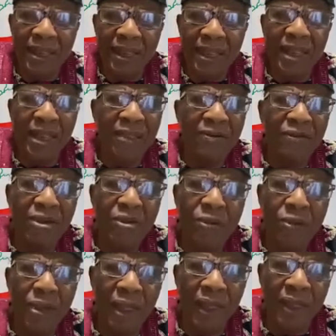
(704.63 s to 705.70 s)

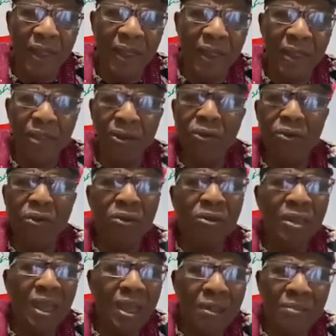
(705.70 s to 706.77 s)
everywhere. You won't
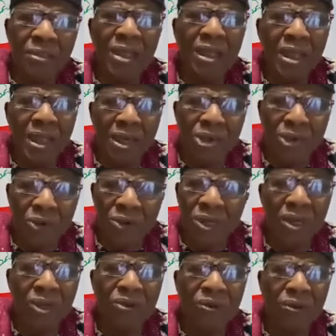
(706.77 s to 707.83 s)
tell me he
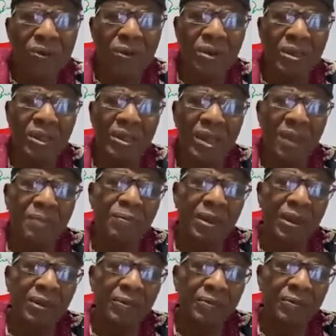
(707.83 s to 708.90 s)
doesn't know what is
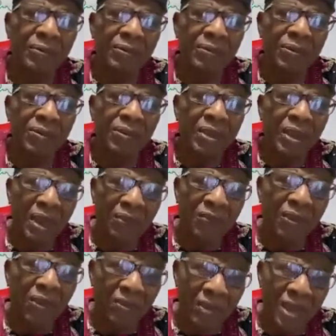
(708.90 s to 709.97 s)
happening. If
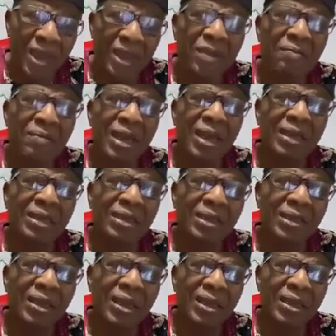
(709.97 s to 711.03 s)
the ordinary man
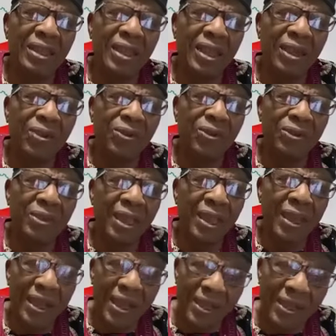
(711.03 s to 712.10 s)
knows
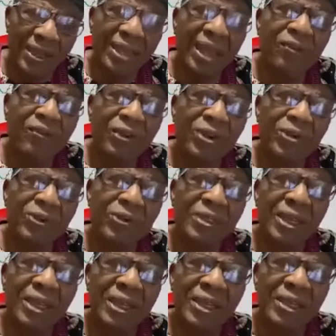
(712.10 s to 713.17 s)
and is afraid to say
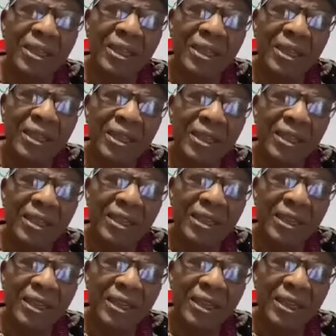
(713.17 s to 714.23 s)
it,
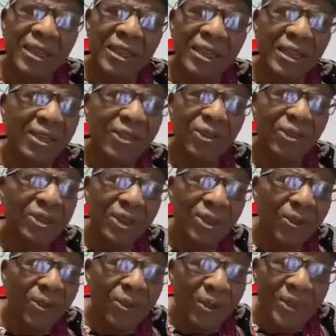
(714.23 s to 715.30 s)
he doesn't
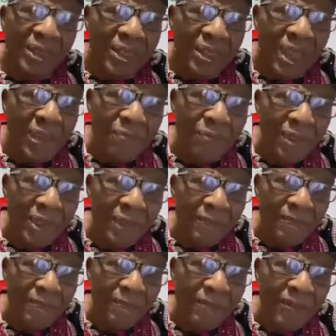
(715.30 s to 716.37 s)
know what is happening.
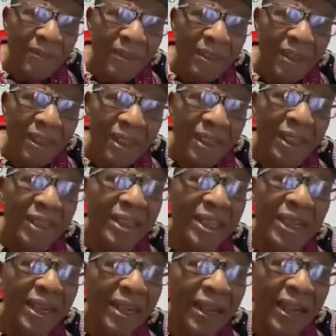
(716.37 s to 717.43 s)
A
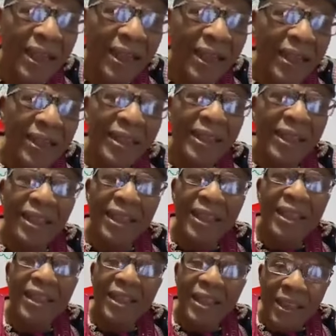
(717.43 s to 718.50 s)
general,
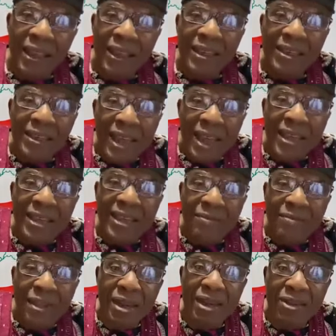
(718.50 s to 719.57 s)
inside the
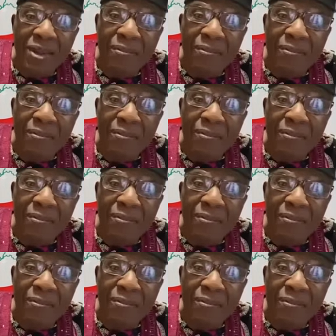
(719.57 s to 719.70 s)
military